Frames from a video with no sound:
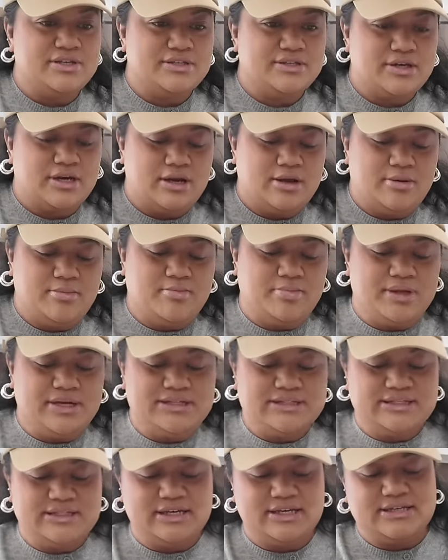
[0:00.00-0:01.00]
just going to
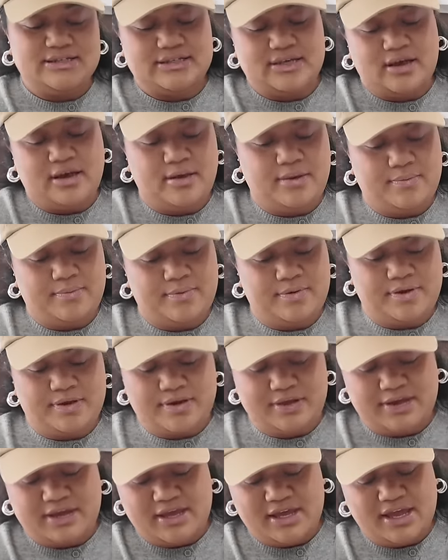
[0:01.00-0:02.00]
mix these up.
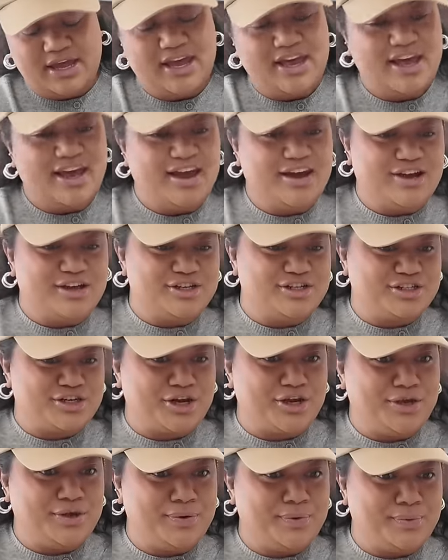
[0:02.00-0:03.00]
And I'll
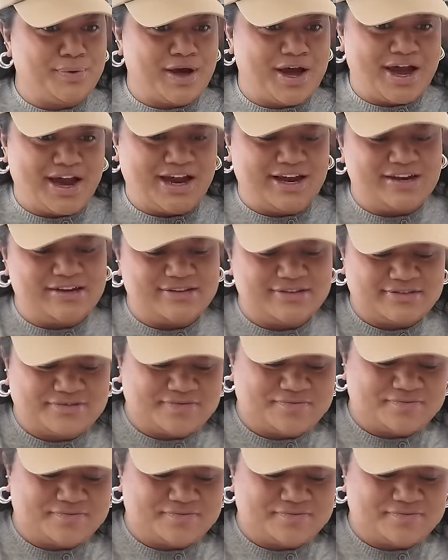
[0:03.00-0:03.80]
show you why.